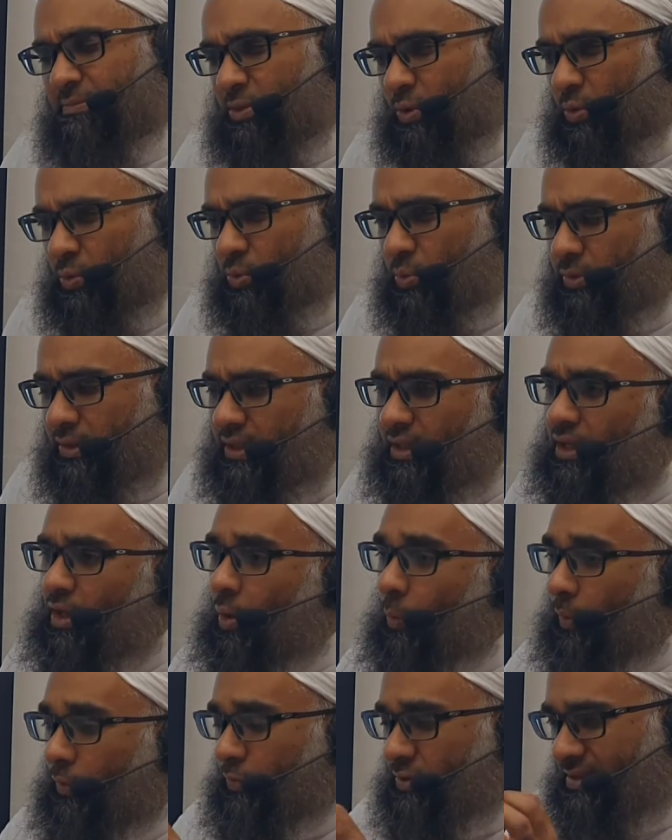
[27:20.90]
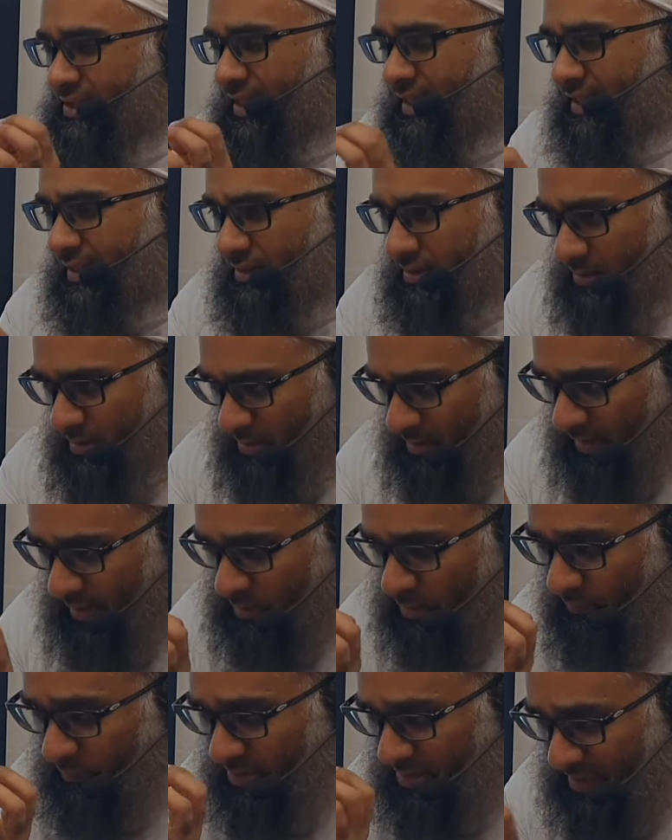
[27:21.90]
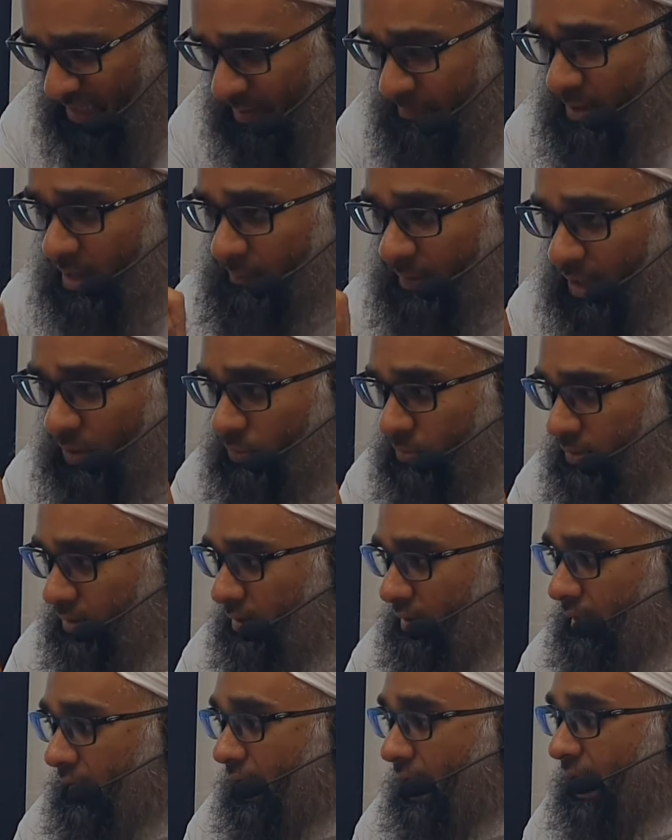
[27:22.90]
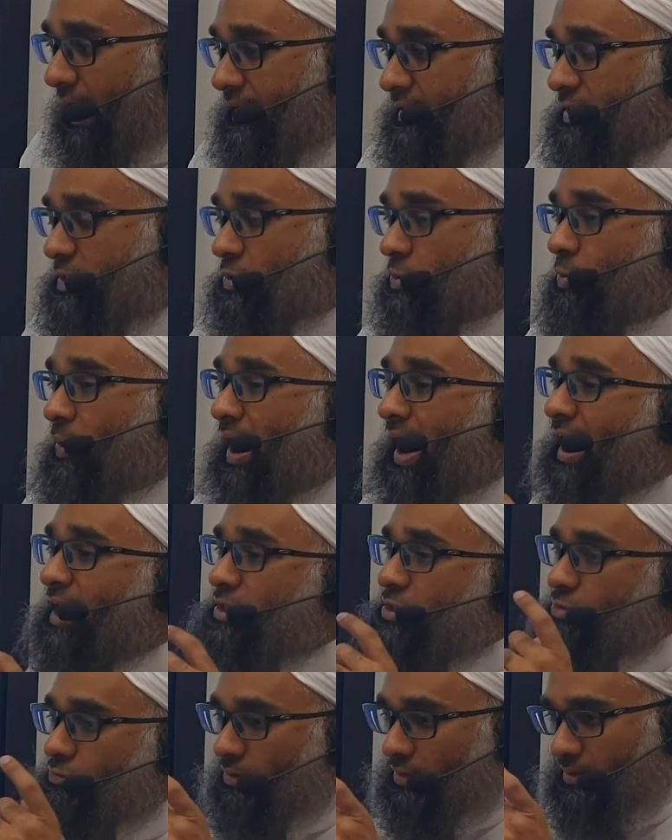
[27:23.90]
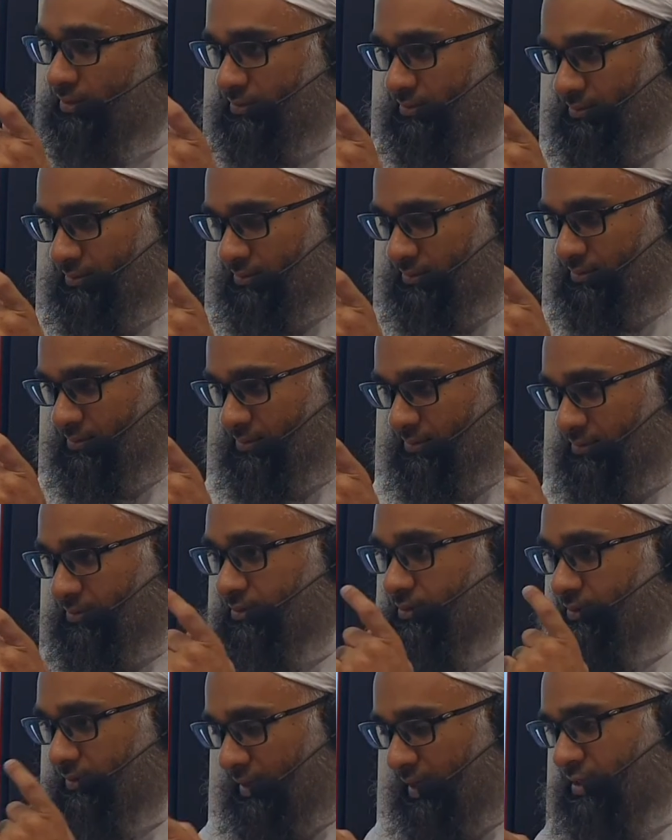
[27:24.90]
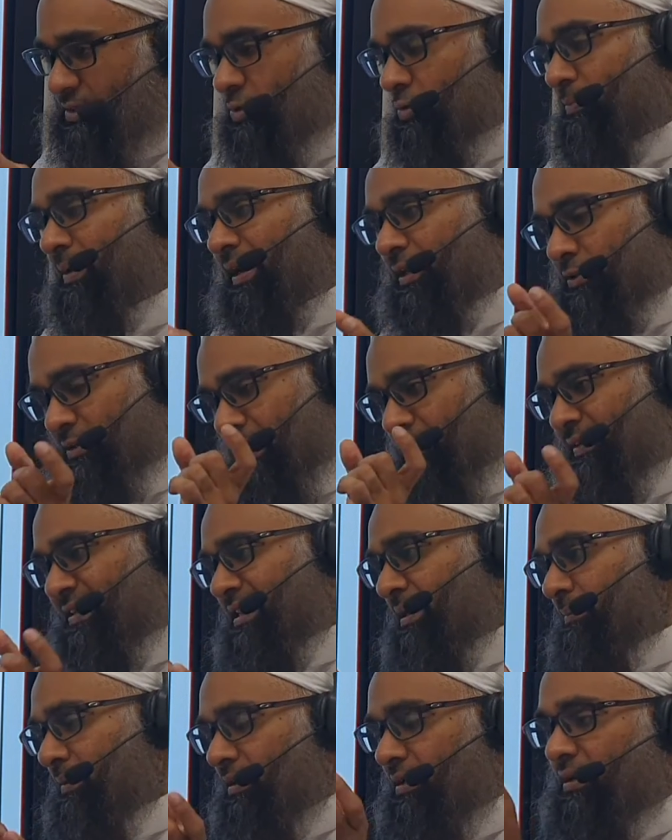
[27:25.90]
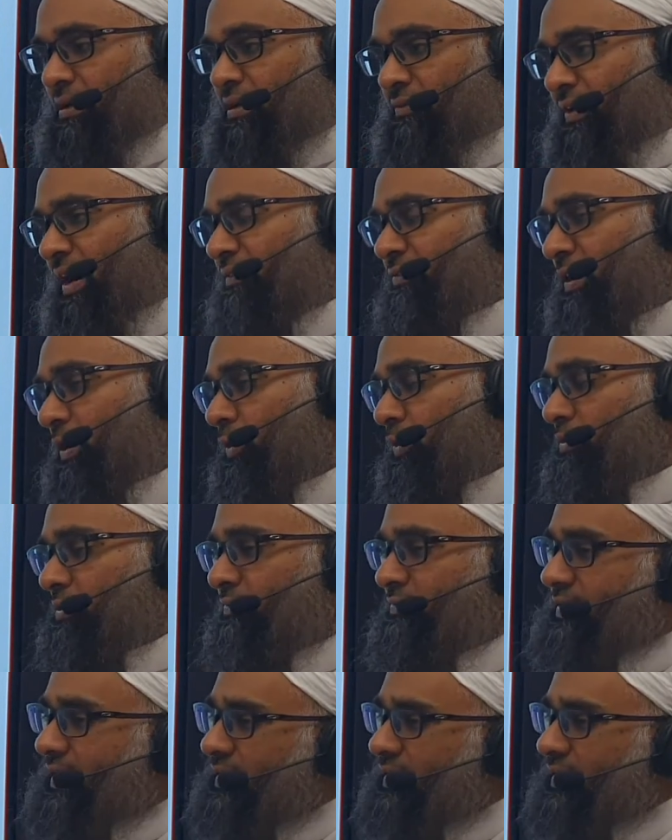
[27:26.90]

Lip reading: comes in Quduri, when you're selling things of the same amount and there's no extra. Yes, you sell, for example, 5 kilos of